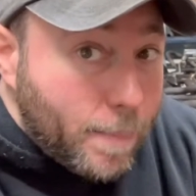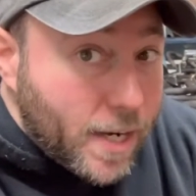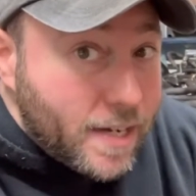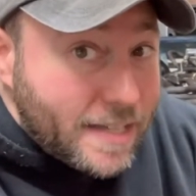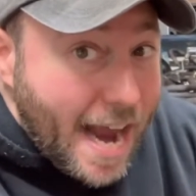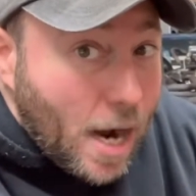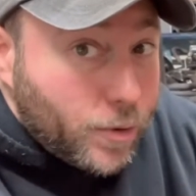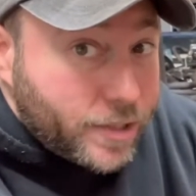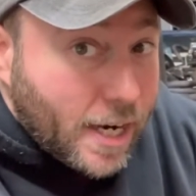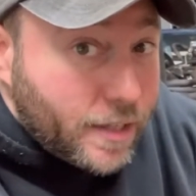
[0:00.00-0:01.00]
but it is
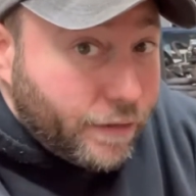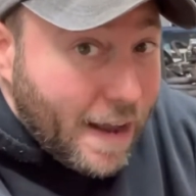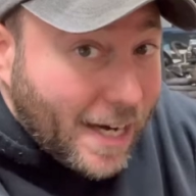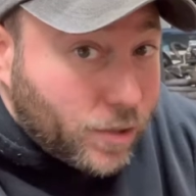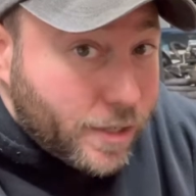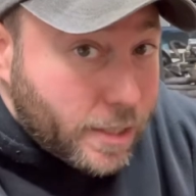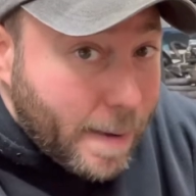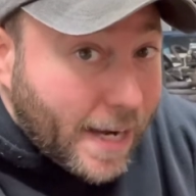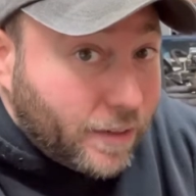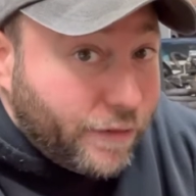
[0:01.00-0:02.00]
outside the factory spec.